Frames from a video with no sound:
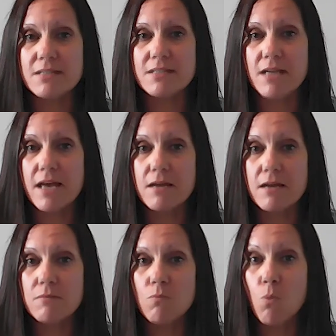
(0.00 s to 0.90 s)

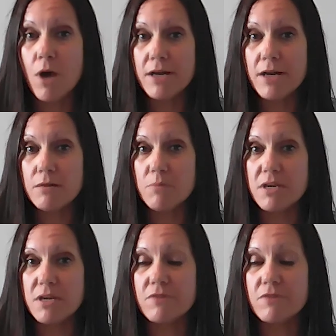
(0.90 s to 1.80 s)
today, one
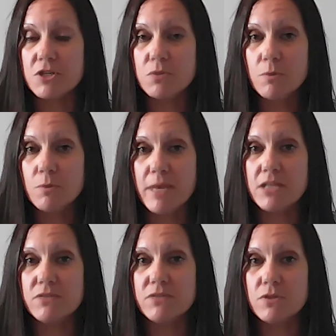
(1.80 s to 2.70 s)
being virtual
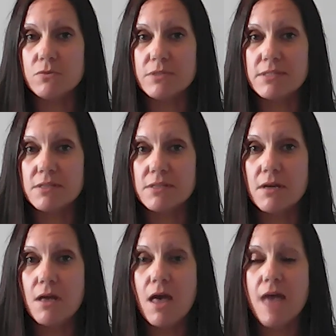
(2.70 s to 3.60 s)
page views
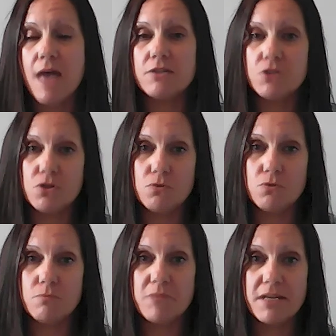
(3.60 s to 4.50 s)
and
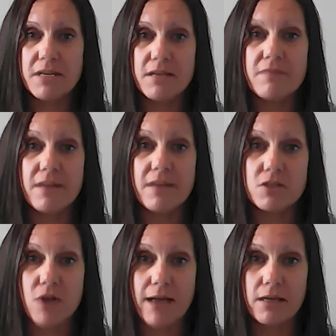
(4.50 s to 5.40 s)
two being event
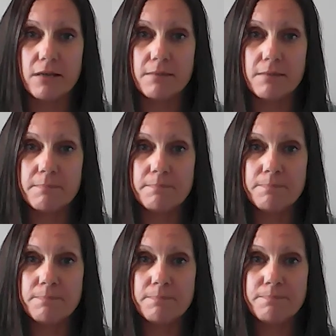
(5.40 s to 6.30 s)
tracking.
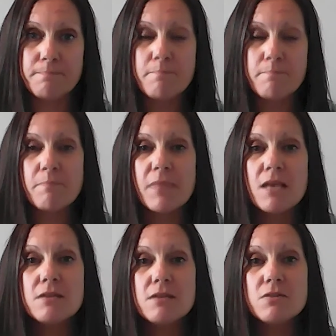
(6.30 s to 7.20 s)

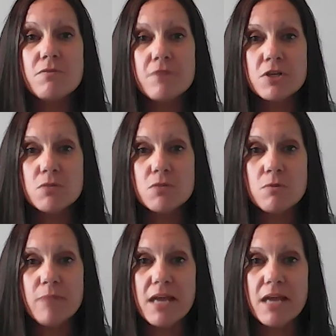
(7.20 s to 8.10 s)
So
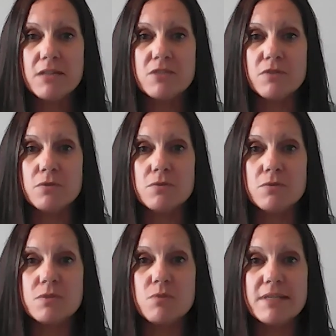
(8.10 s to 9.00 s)
virtual page
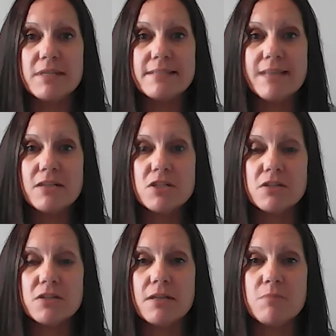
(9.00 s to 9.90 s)
views would
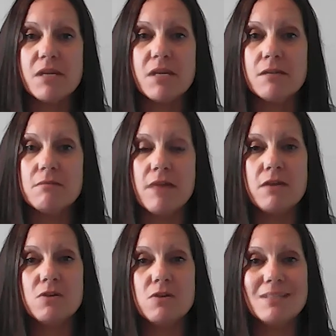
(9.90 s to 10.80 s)
essentially mean
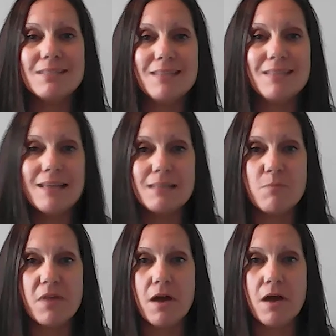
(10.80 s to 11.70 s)
that you could set
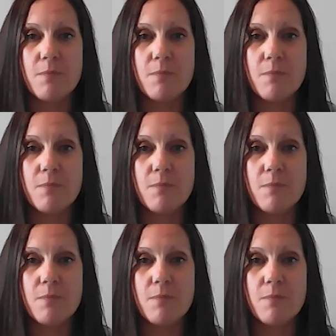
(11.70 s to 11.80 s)
something up